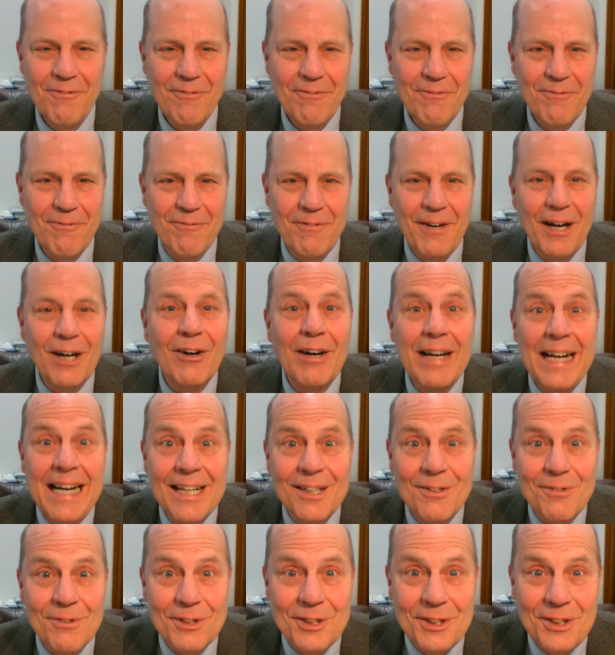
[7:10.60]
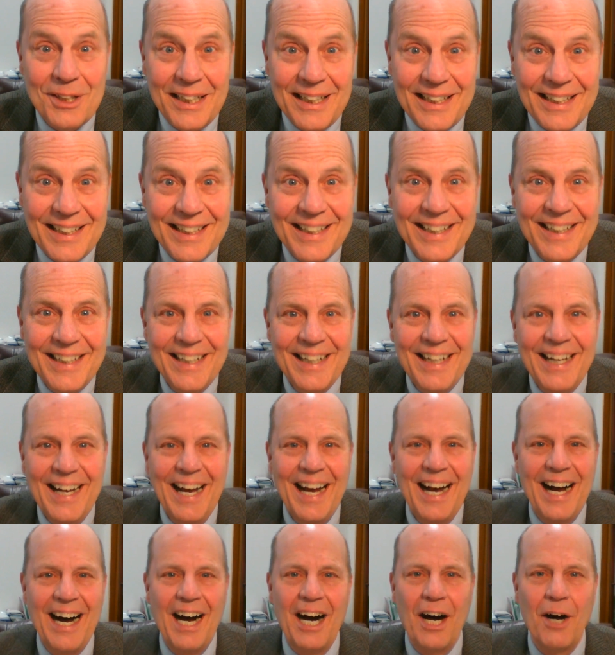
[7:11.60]
very interesting.
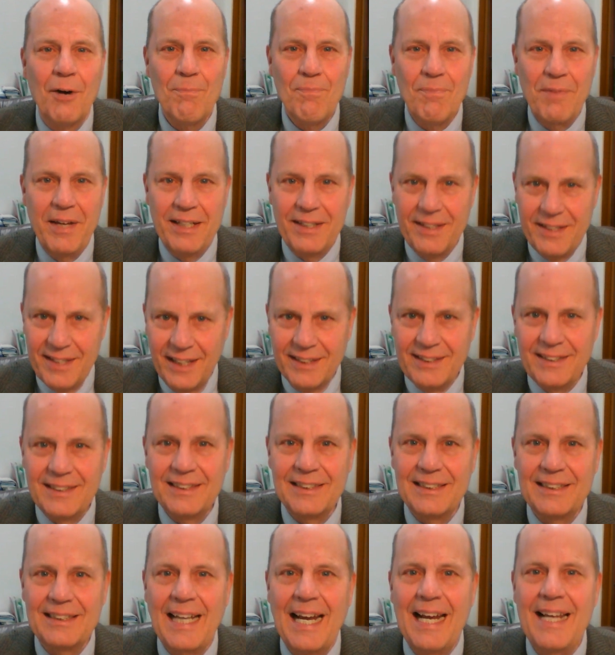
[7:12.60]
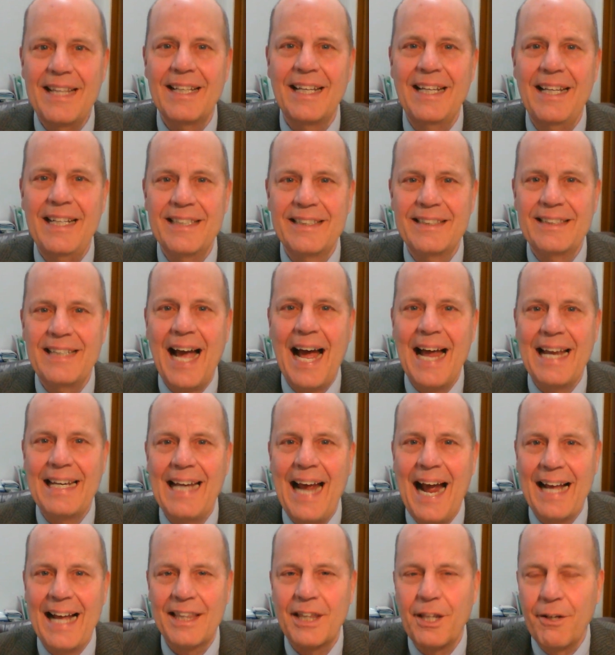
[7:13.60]
Uh, it doesn't say that he sat
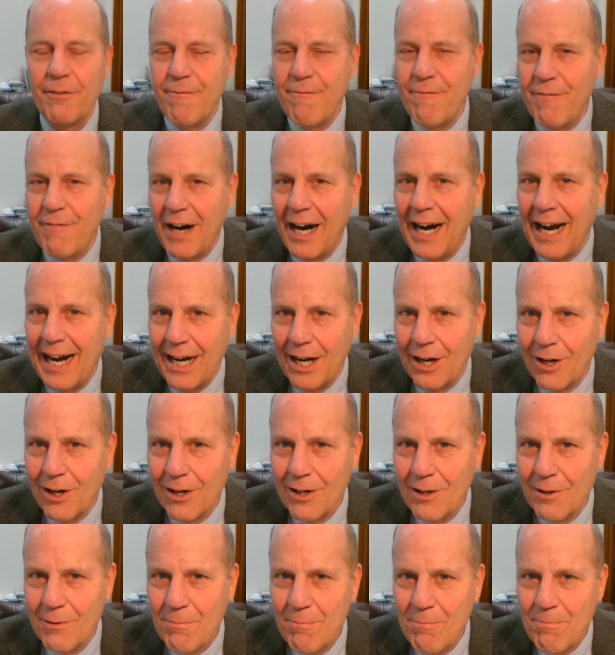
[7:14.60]
at the fire.